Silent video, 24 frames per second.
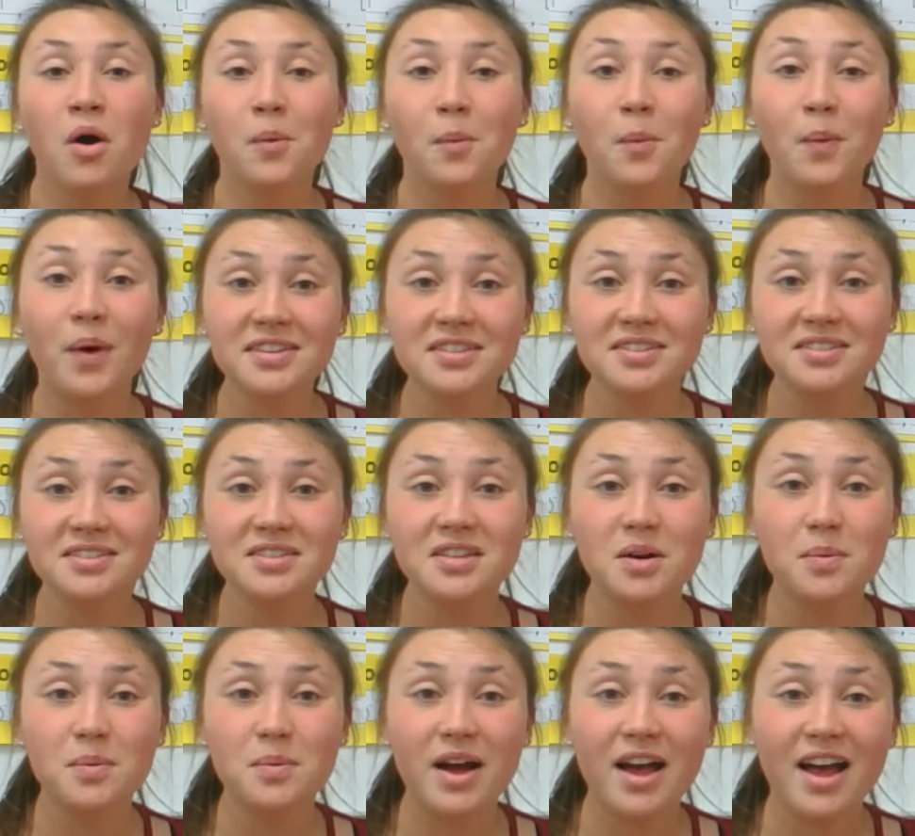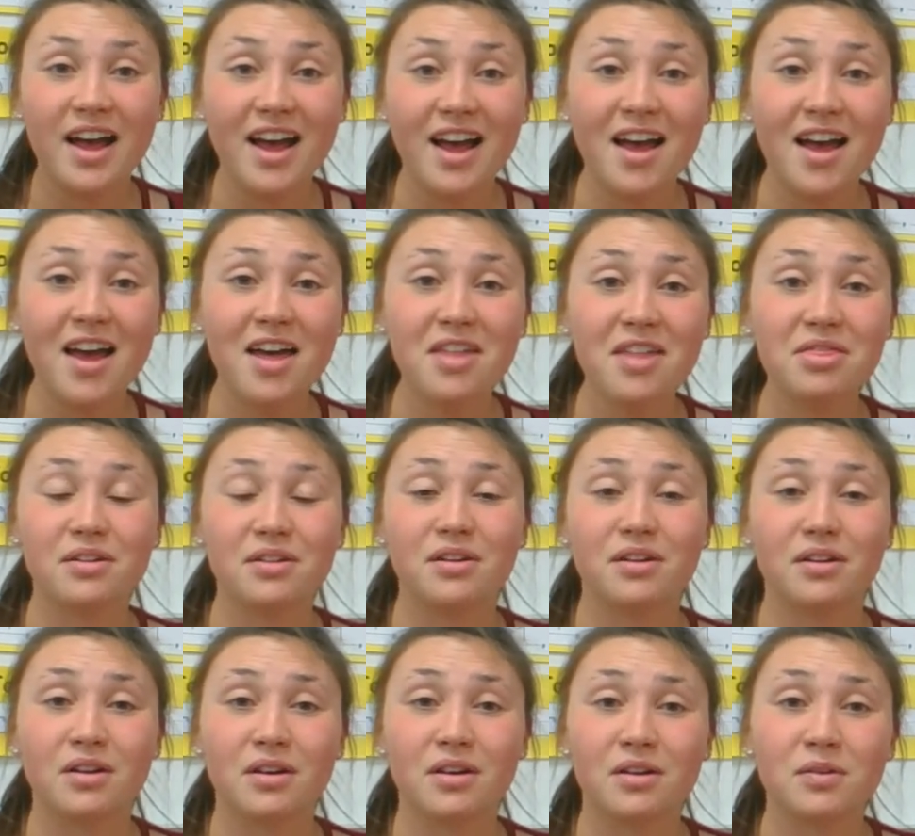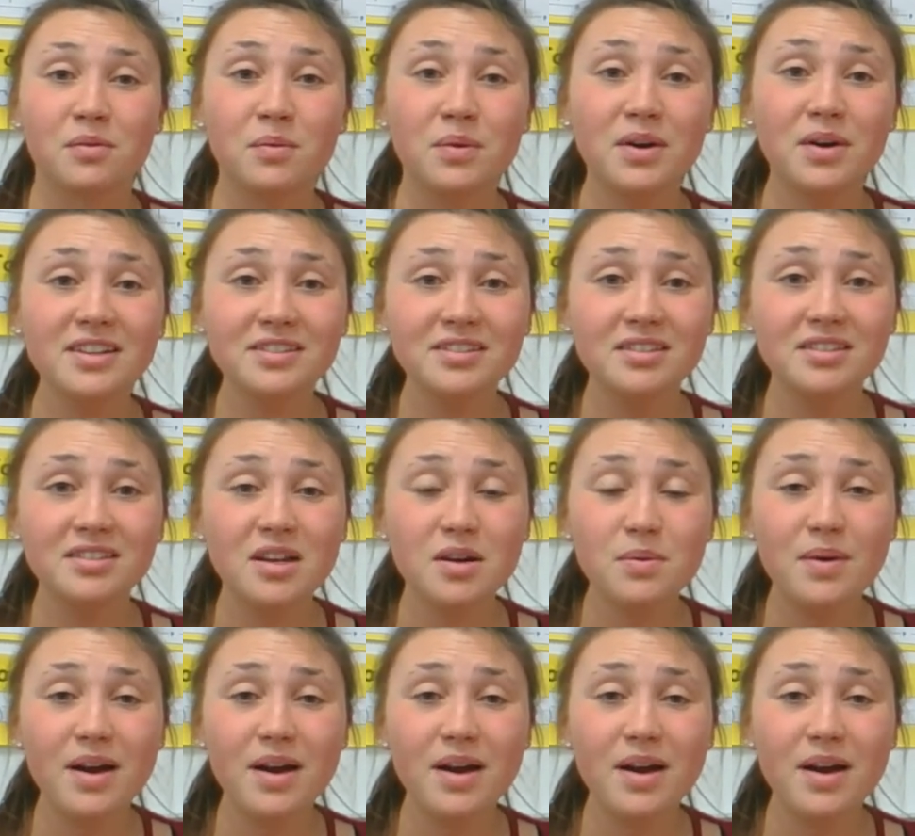What's the weather? What's the